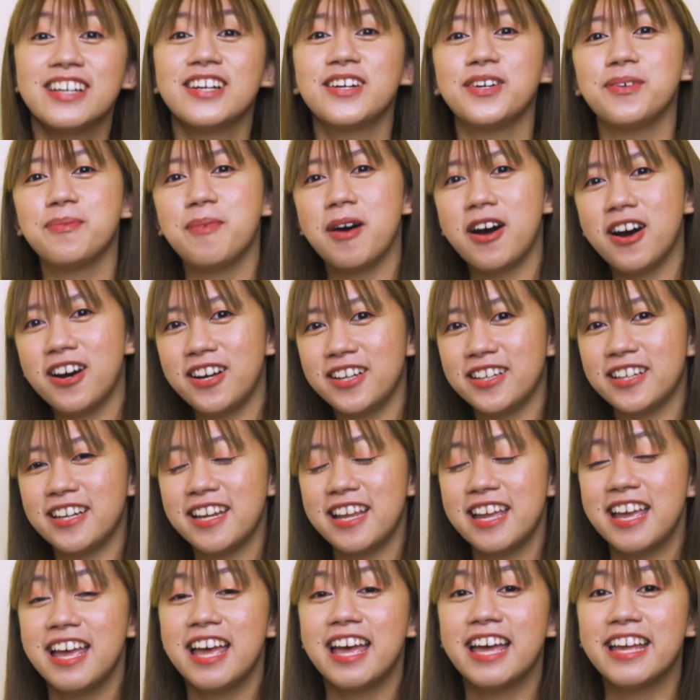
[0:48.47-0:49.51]
Come on,
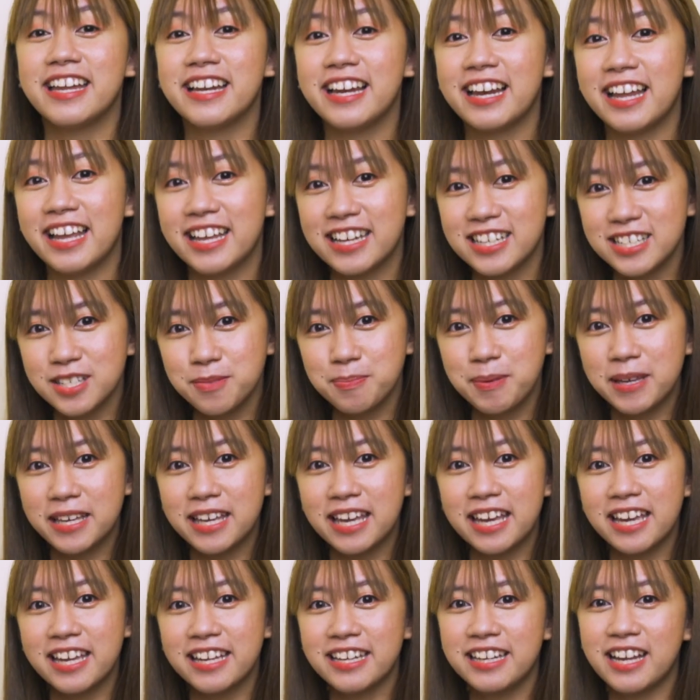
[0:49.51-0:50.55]
and let us
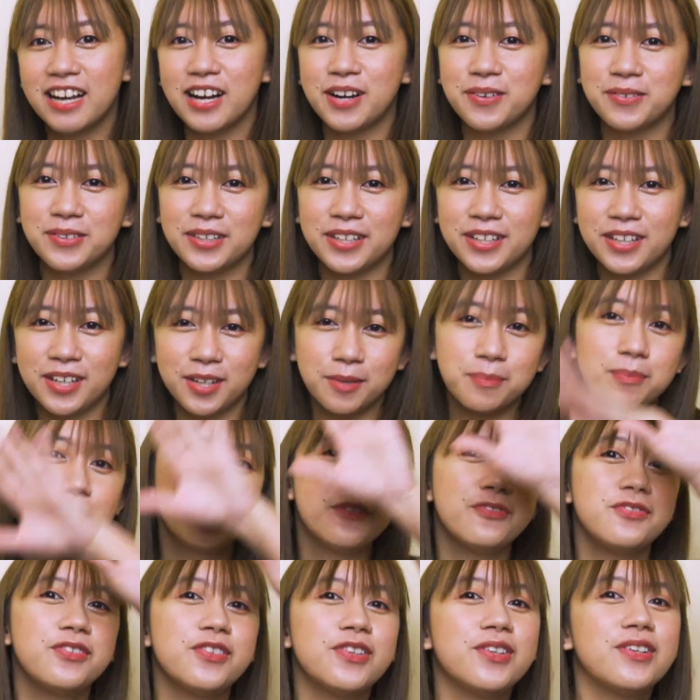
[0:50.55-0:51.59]
begin our
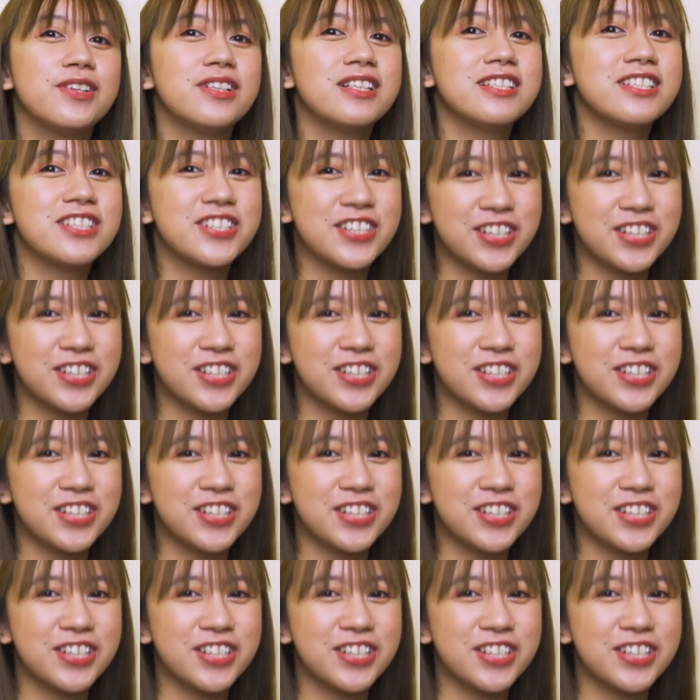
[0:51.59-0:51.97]
numberful